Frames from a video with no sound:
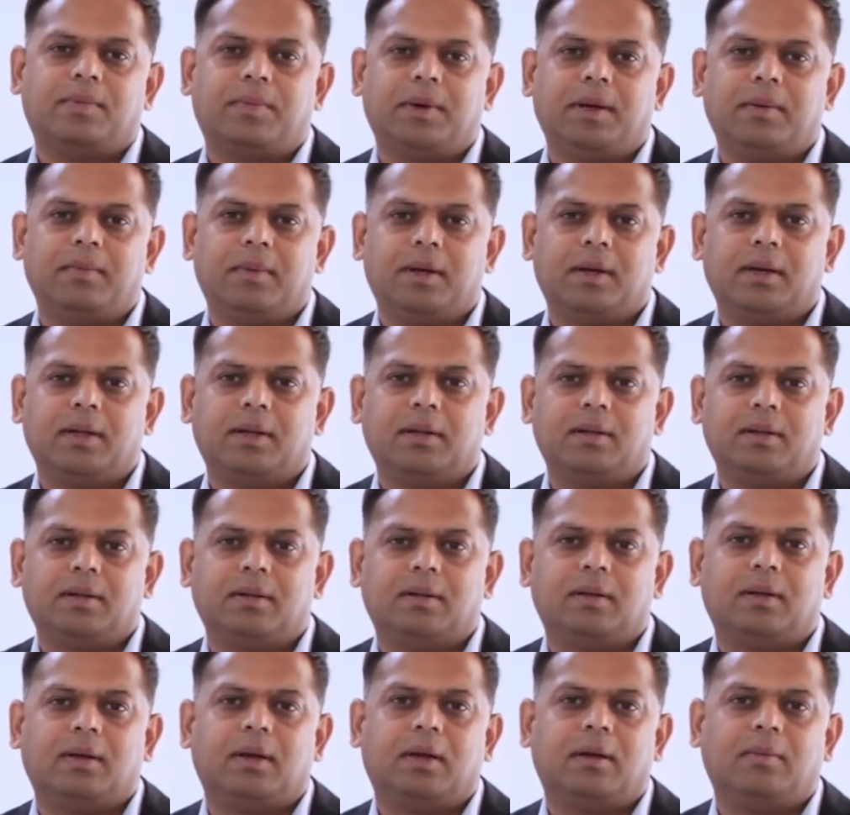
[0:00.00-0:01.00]
Premanand.
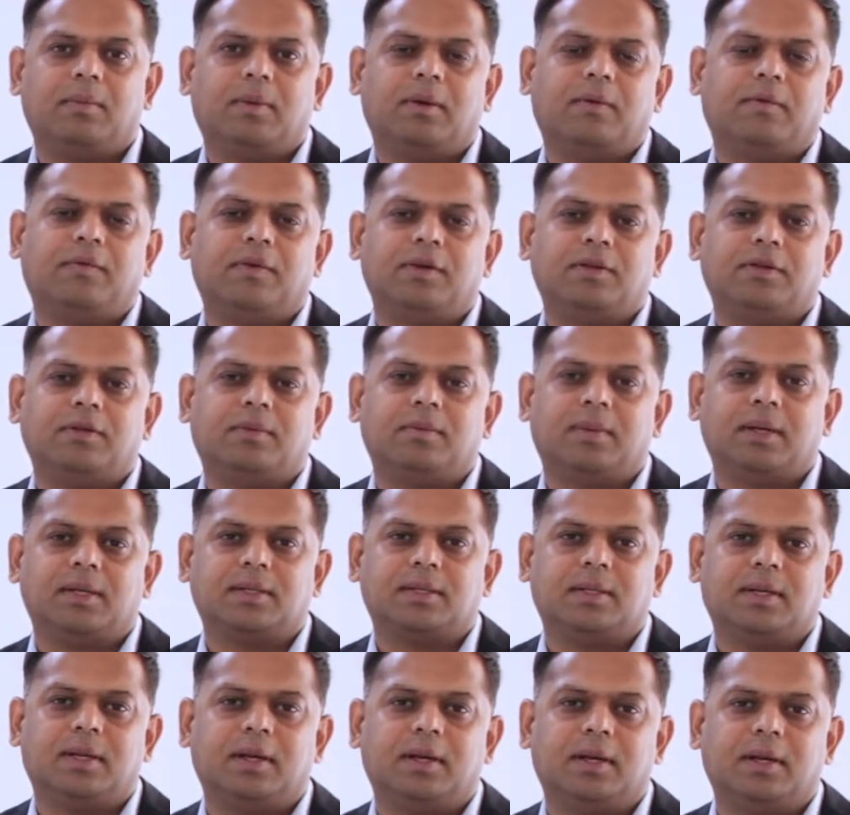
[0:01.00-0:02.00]
I'm a
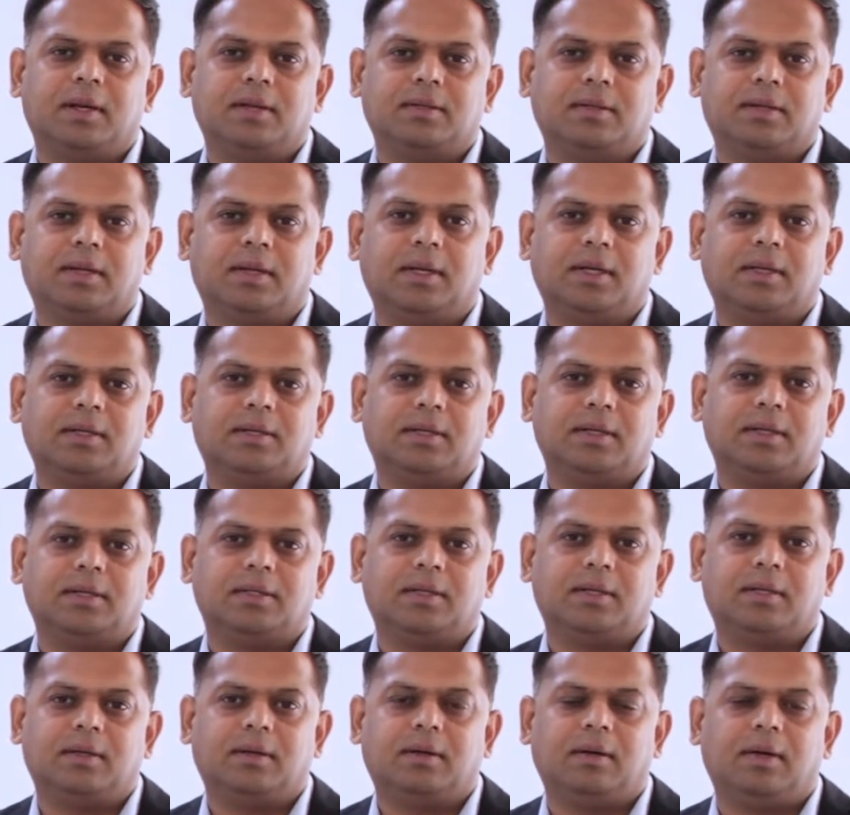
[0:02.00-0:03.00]
facial-maxillary and aesthetic
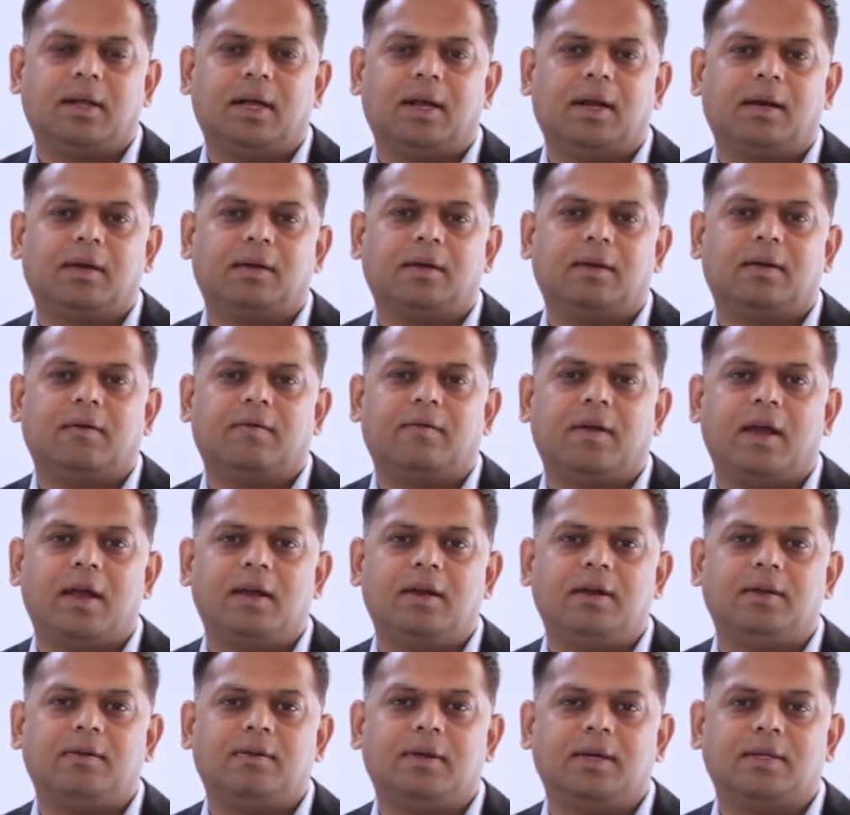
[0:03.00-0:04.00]
surgeon, director of
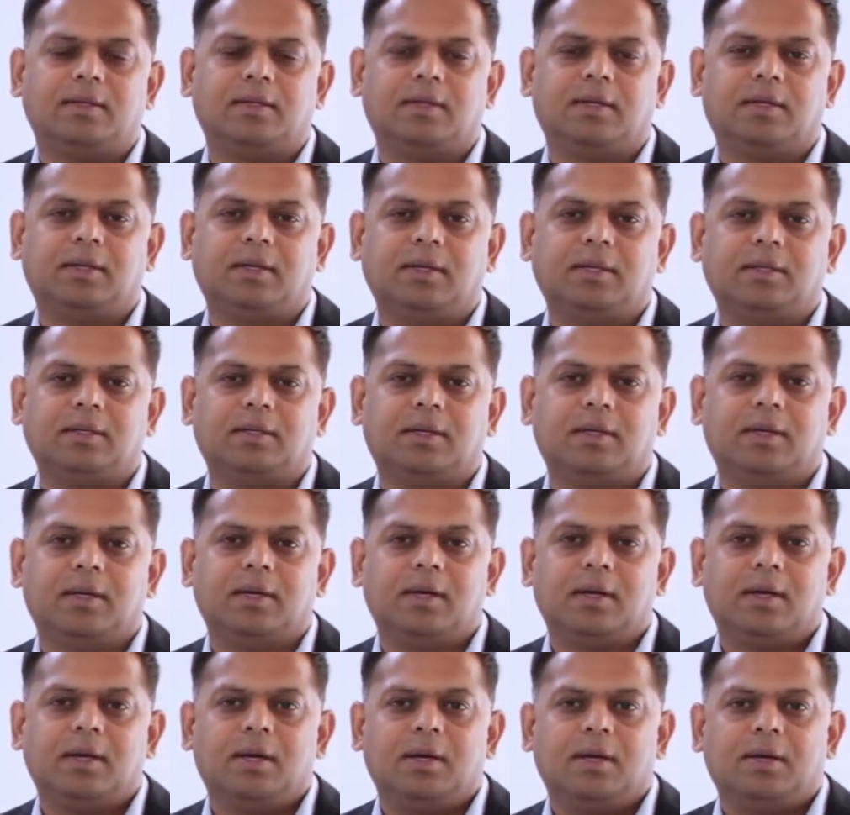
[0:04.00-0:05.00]
ANU Aesthetics.
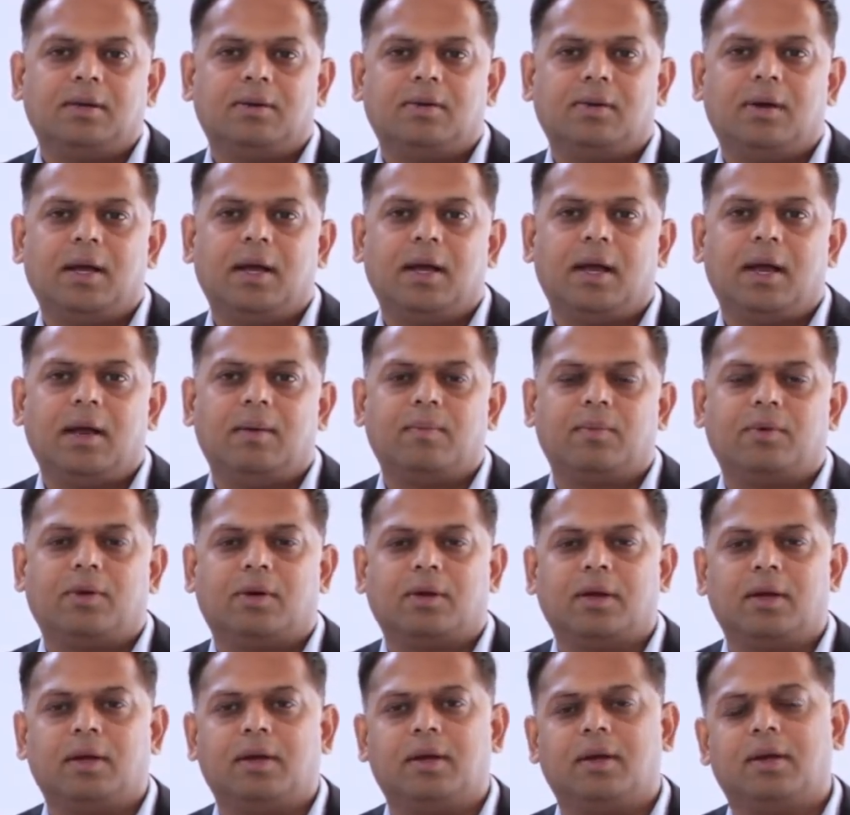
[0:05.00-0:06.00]
Today I am
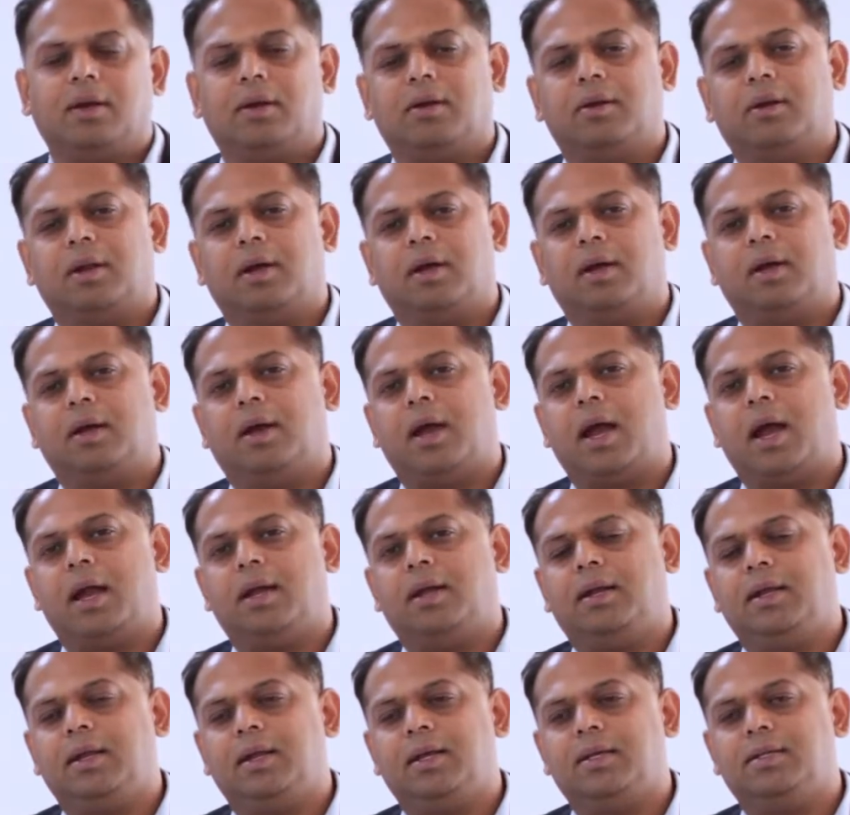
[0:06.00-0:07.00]
talking on
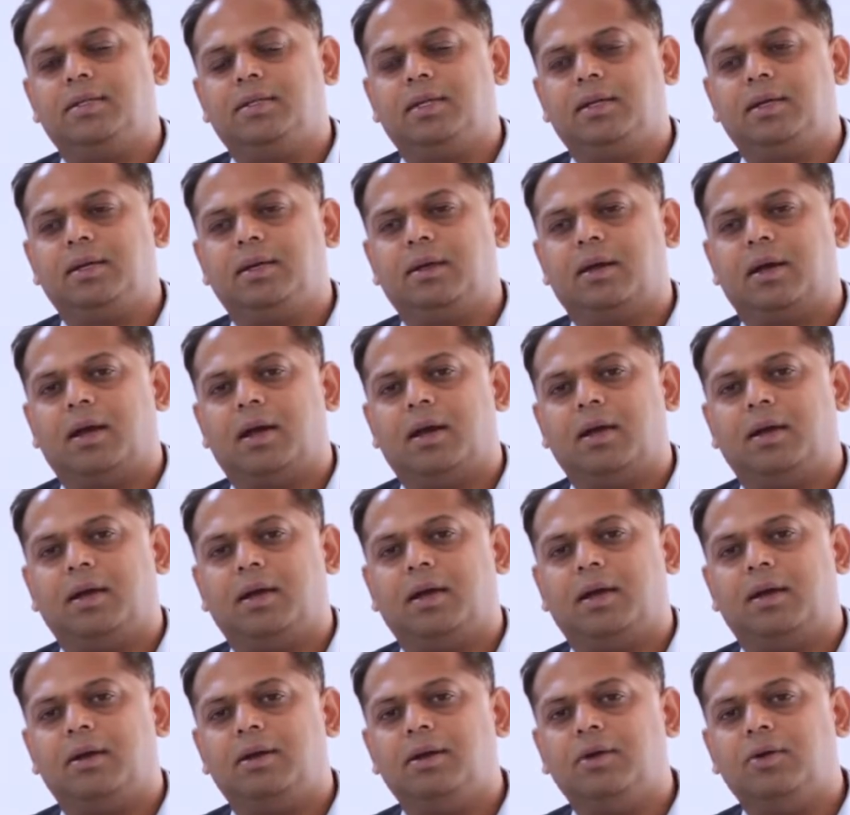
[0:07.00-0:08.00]
anti-aging and
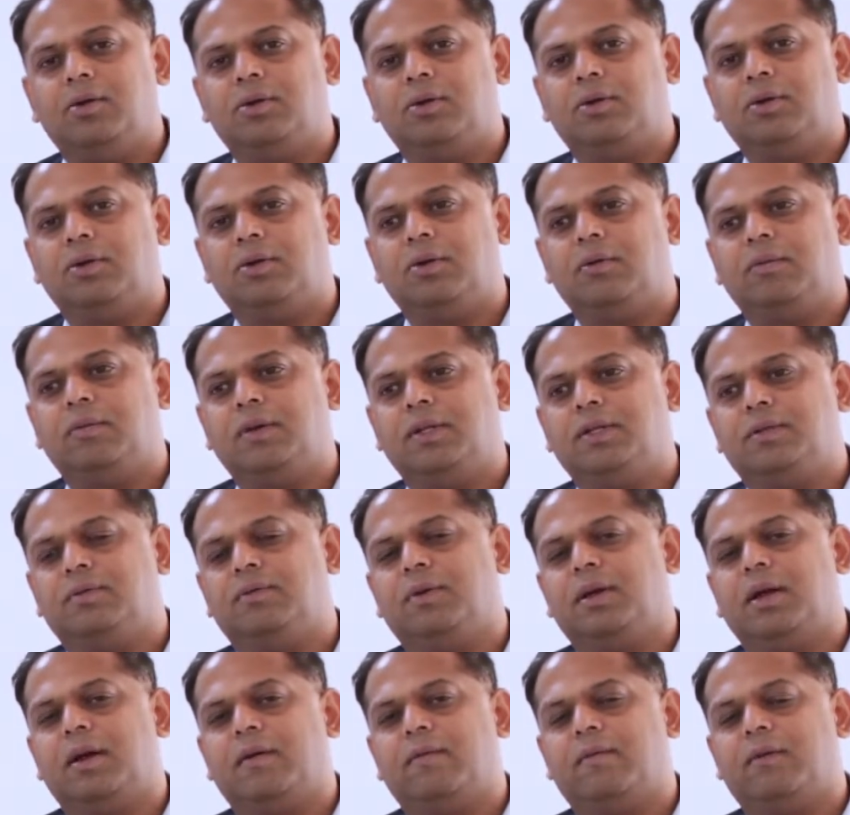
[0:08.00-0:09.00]
a new tool which
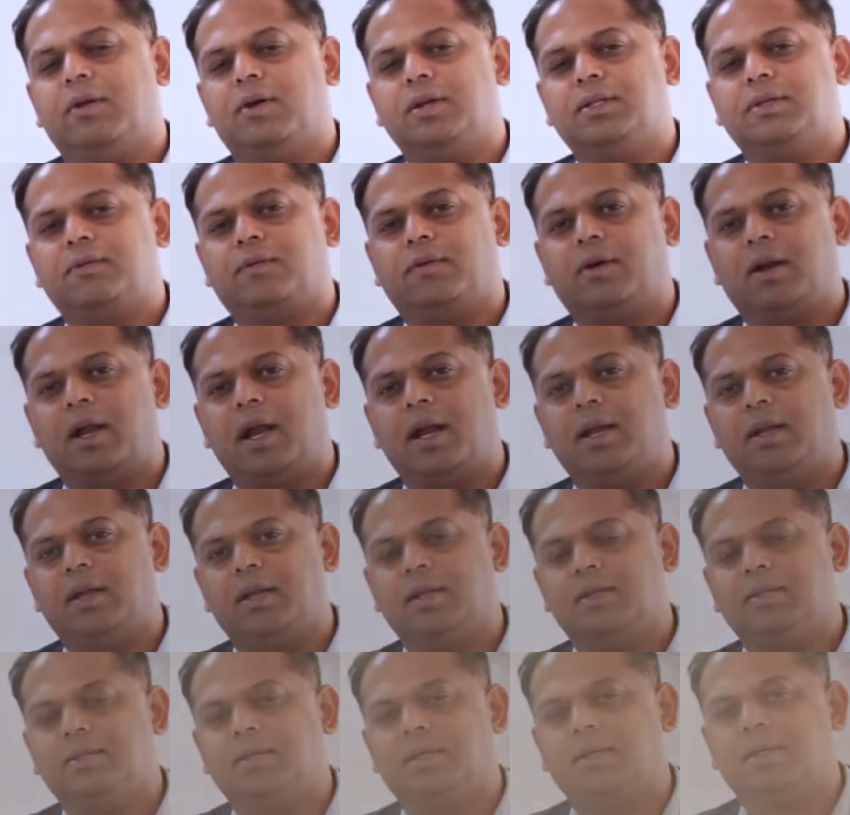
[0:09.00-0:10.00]
we have launched for
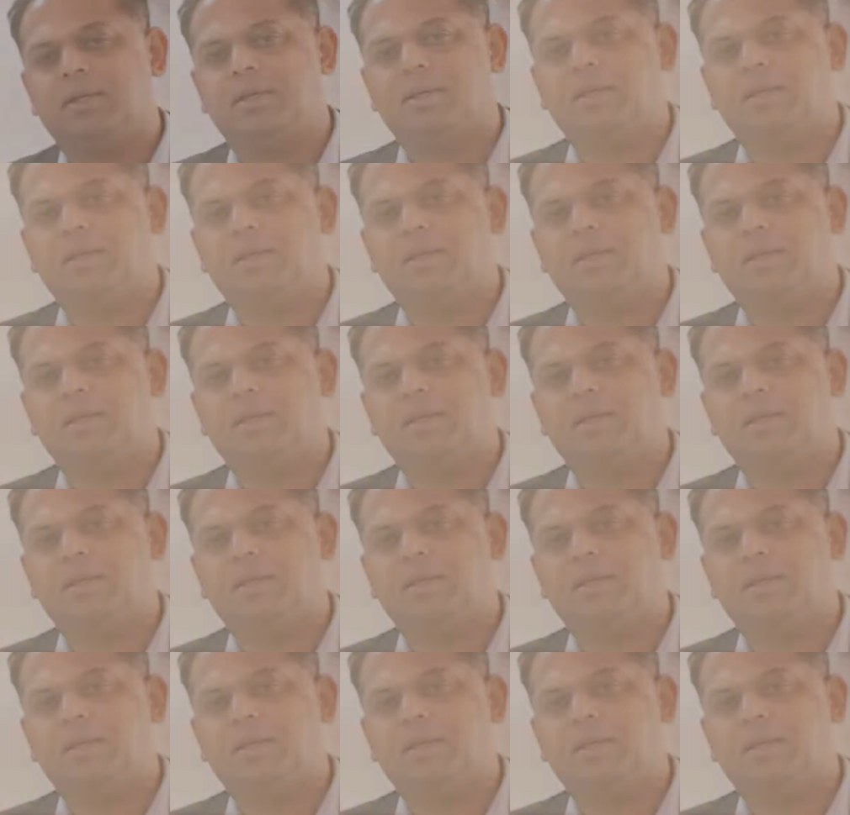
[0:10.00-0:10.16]
anti-aging.